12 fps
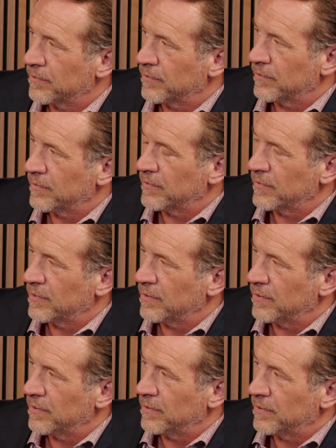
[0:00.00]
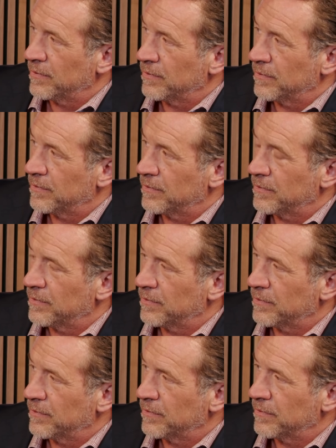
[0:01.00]

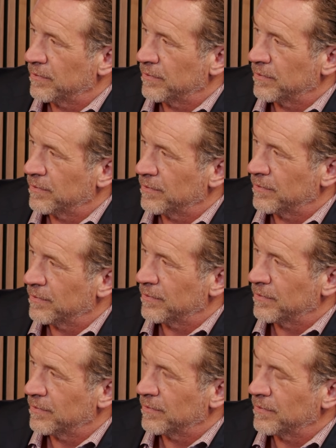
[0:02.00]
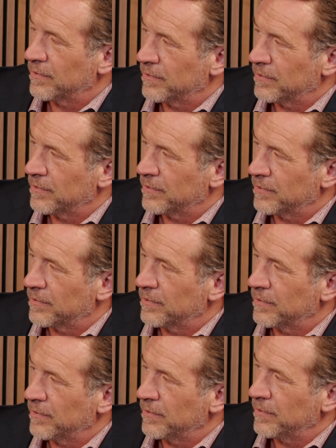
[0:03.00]

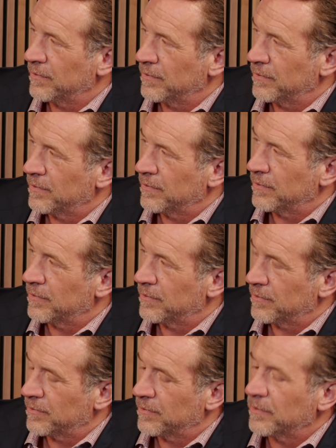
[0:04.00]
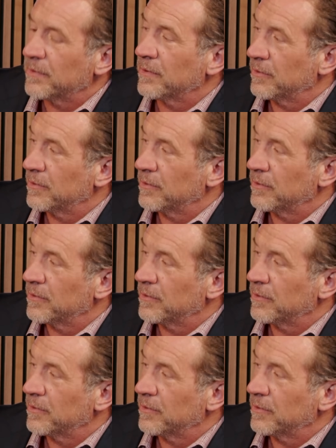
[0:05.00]
(silent)